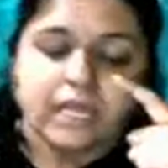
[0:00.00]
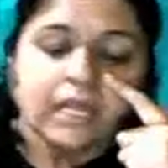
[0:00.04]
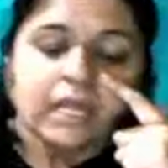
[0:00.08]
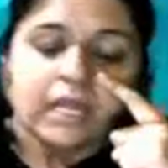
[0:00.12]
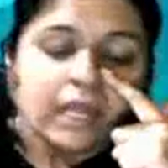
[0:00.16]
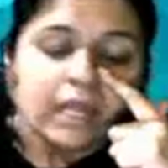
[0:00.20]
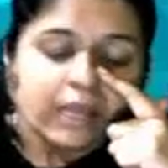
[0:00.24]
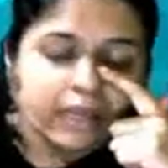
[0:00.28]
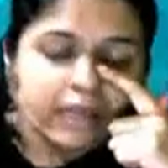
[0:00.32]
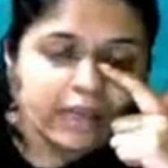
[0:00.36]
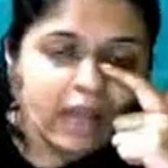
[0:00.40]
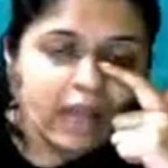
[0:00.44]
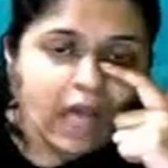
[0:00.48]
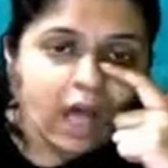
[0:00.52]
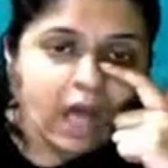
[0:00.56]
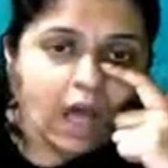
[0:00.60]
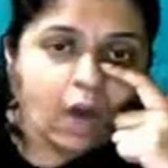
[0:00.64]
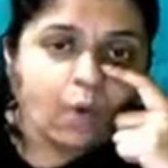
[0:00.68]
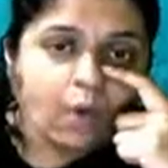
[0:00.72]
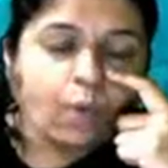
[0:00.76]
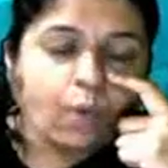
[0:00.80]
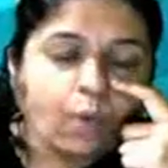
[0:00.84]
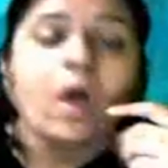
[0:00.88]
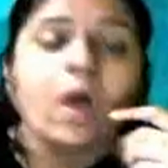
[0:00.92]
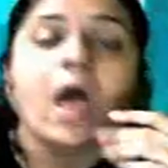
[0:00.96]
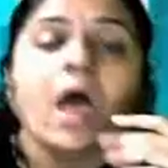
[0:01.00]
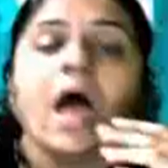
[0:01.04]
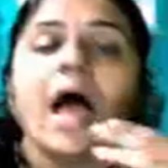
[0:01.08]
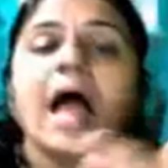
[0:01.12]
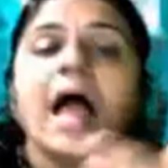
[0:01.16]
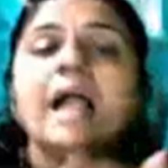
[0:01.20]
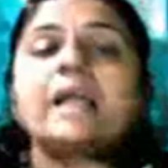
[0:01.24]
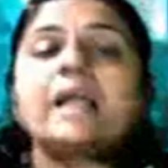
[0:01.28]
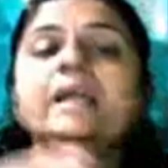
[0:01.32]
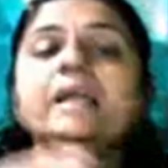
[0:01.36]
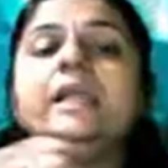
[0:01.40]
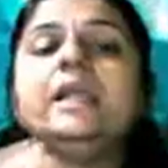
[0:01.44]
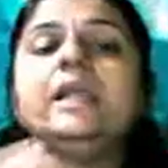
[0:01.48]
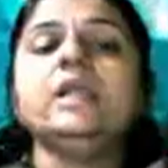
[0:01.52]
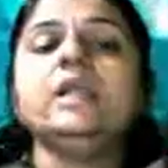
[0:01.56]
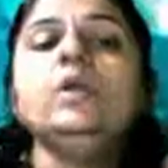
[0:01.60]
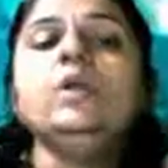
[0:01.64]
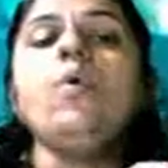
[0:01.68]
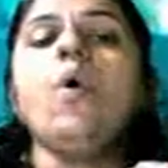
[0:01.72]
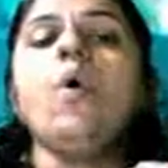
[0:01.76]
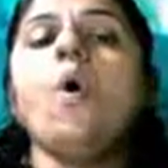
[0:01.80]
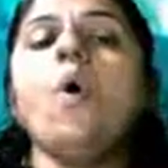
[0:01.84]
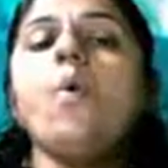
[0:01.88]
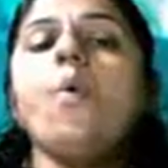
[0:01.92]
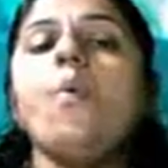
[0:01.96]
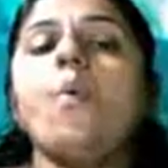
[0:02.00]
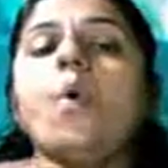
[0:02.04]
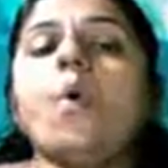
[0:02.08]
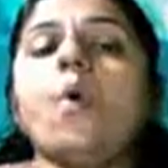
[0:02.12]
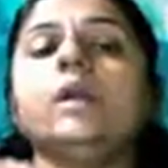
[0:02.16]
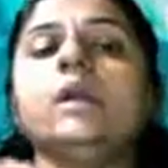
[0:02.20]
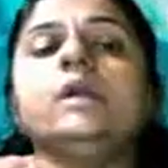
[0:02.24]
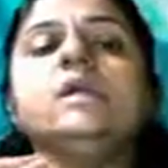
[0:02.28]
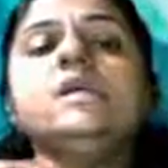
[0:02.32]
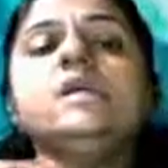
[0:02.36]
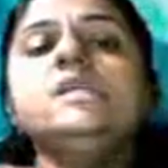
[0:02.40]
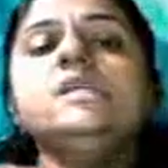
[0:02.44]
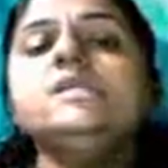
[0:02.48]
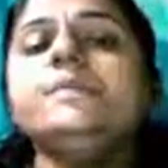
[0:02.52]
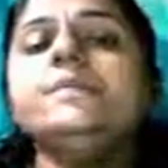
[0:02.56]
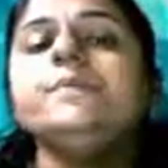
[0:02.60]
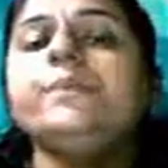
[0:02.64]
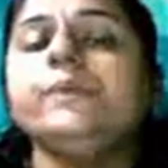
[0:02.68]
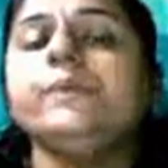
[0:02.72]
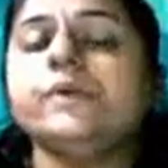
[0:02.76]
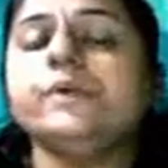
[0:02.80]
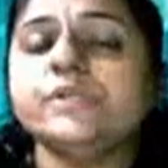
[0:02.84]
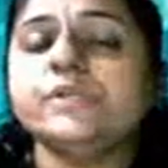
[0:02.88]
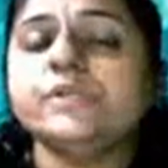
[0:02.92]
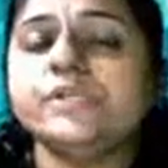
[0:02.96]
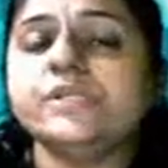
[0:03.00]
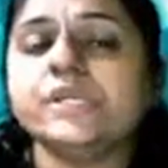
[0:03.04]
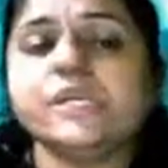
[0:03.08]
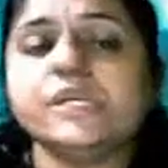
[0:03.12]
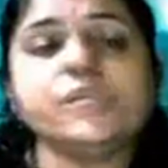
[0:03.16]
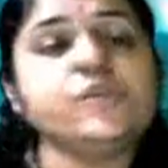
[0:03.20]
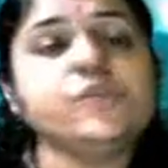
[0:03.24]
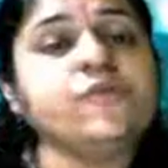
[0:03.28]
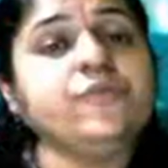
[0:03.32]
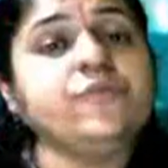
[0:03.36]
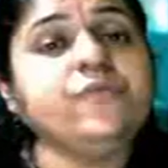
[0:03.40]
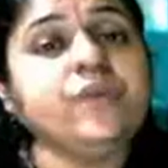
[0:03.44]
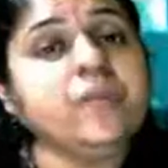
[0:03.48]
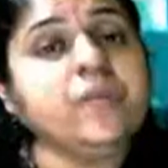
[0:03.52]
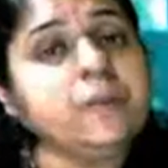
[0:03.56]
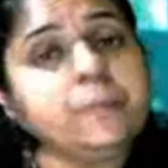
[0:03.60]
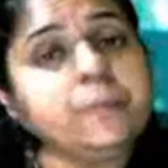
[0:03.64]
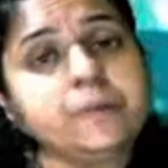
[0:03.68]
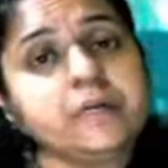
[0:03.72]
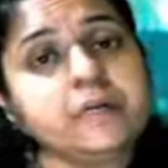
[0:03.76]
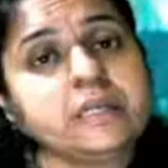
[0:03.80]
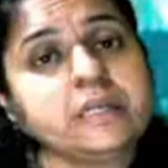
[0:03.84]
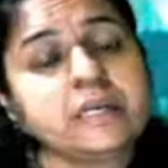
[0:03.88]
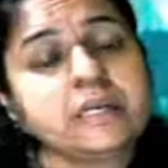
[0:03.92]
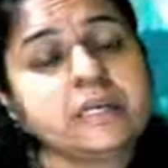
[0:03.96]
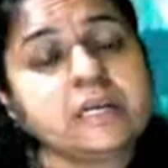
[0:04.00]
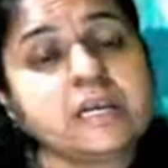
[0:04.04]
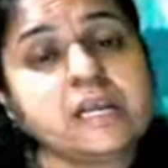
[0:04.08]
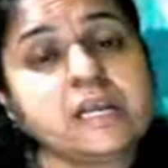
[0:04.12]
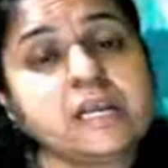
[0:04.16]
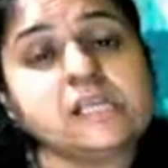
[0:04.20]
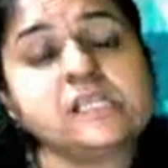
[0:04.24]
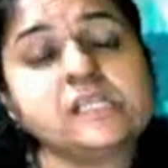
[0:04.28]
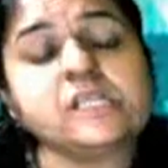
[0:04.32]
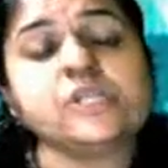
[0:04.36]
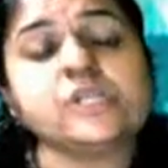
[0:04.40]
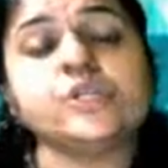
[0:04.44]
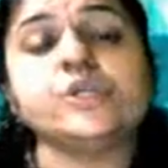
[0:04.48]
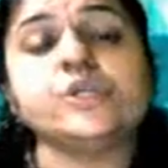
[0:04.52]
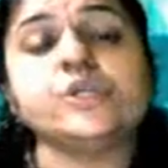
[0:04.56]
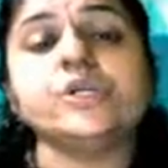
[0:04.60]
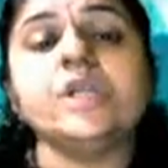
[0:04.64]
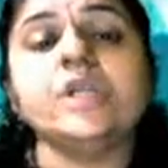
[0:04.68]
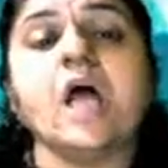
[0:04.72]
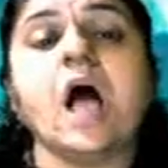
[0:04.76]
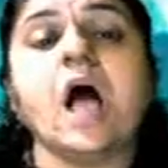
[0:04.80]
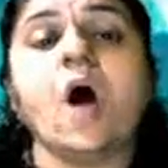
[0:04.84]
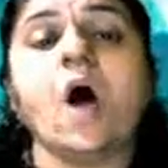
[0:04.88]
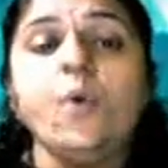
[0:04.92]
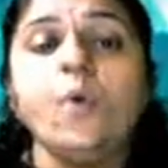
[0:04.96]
Now I'll tell you what is the process of dematerialization, how